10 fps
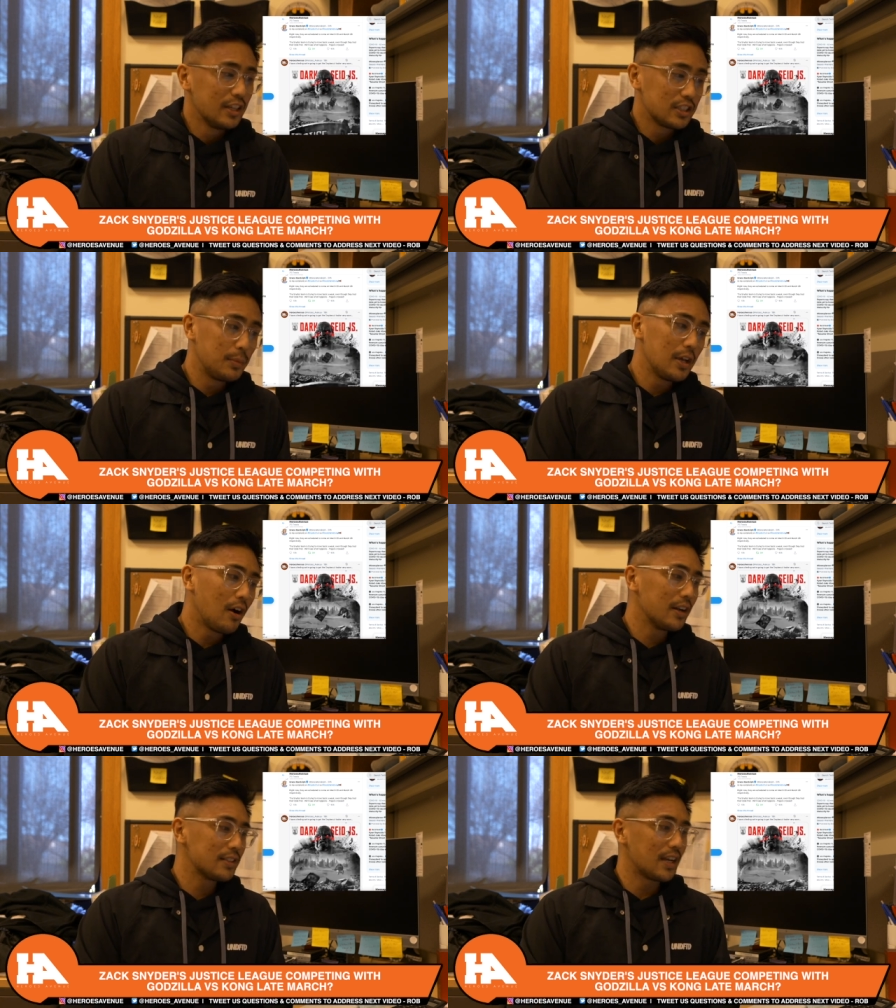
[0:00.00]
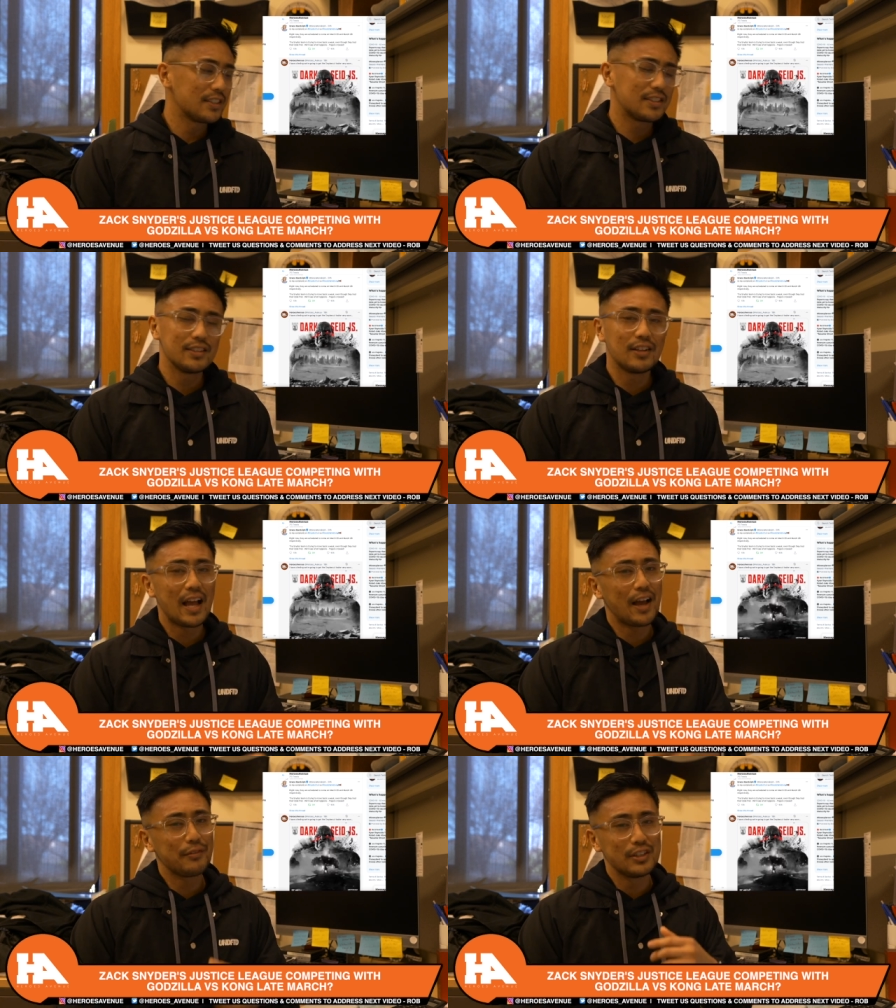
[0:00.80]
To be honest, I still
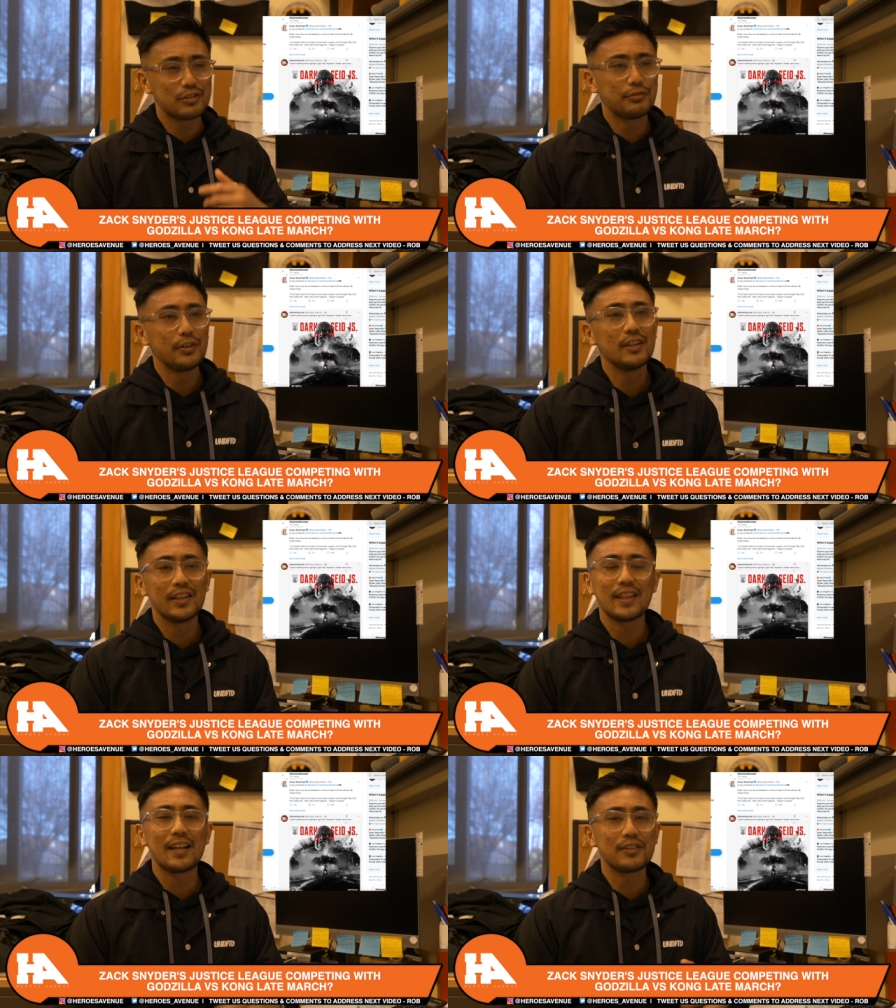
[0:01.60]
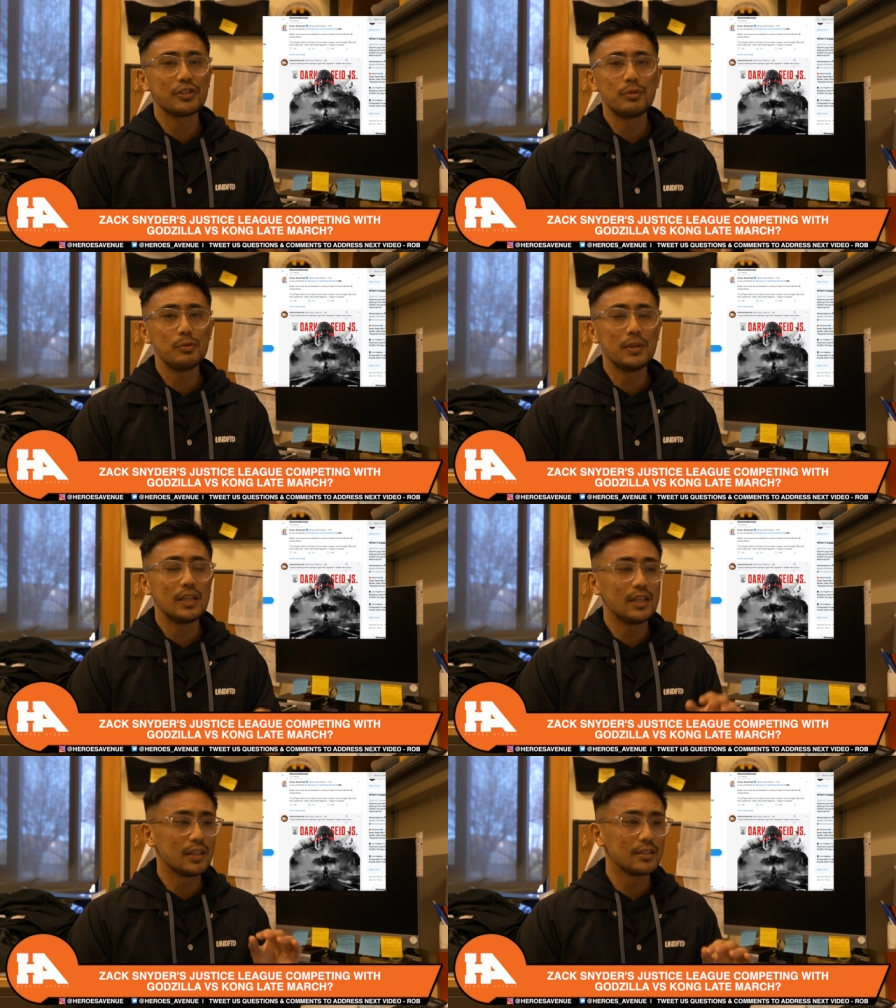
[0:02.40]
have this feeling that
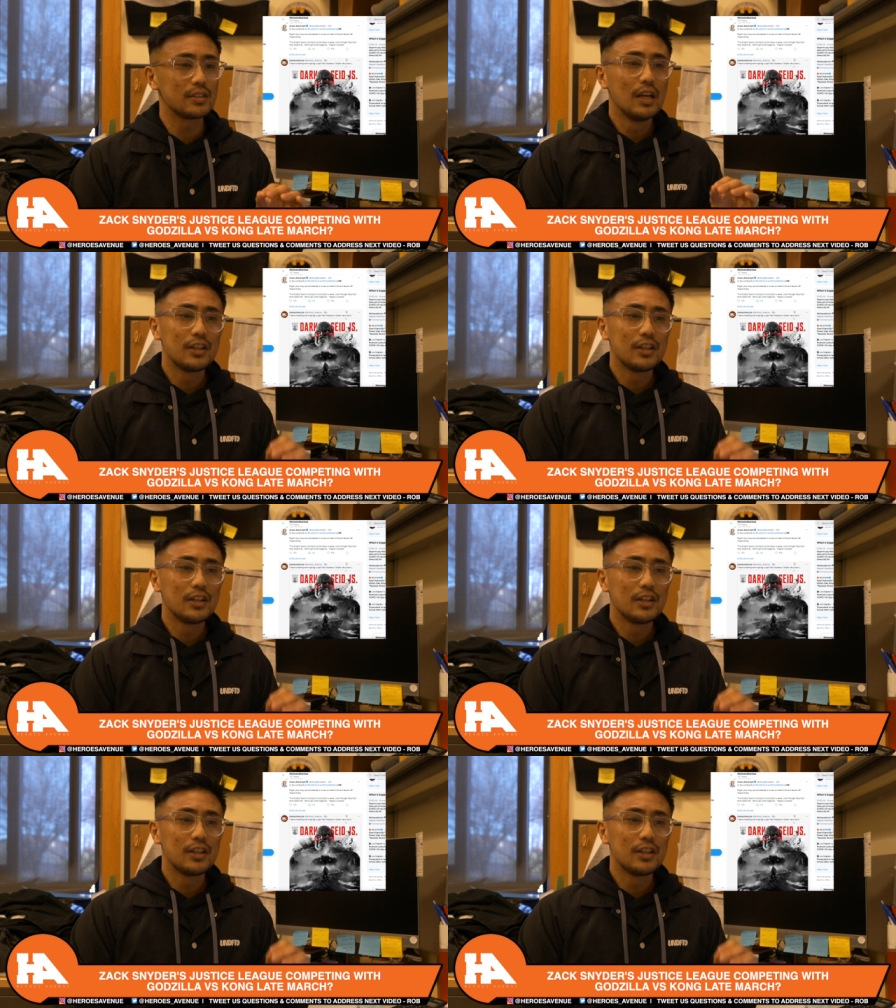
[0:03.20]
WB is